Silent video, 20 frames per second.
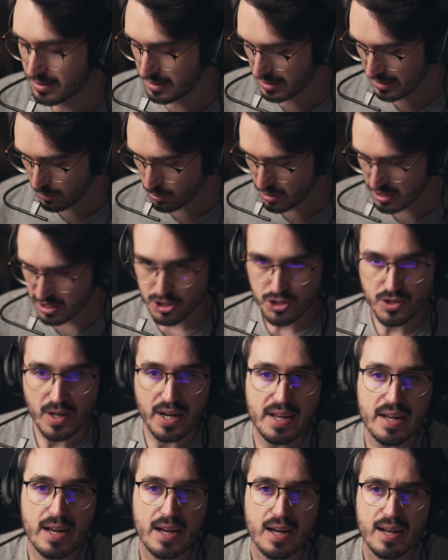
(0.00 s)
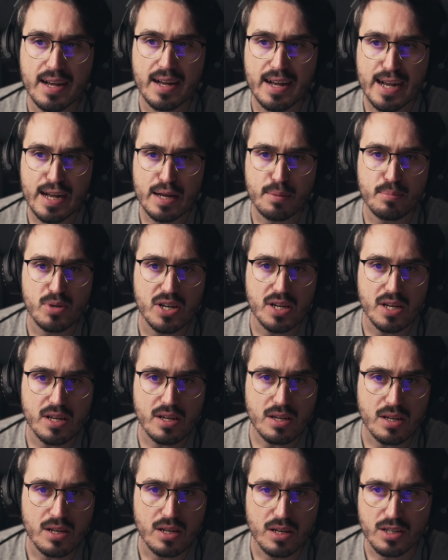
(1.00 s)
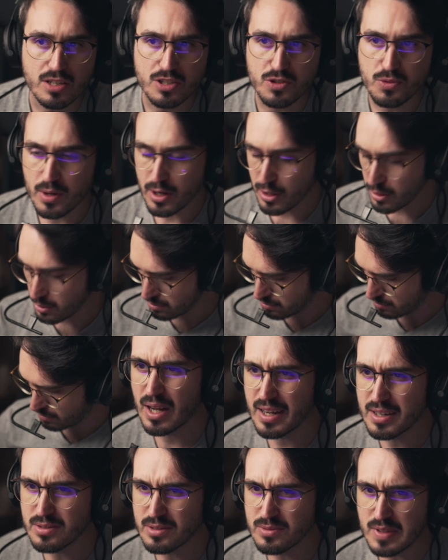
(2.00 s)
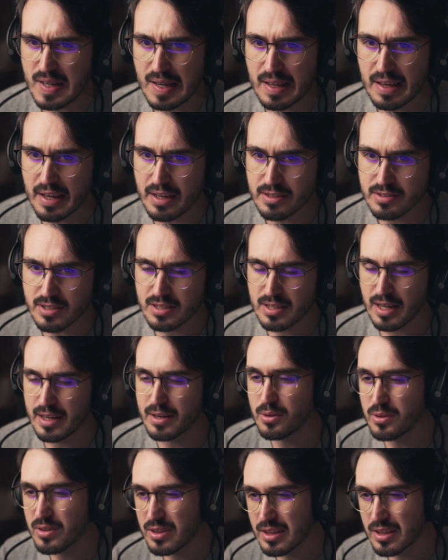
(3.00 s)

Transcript: think I want to try a harmony as well. I don't really hear it. I don't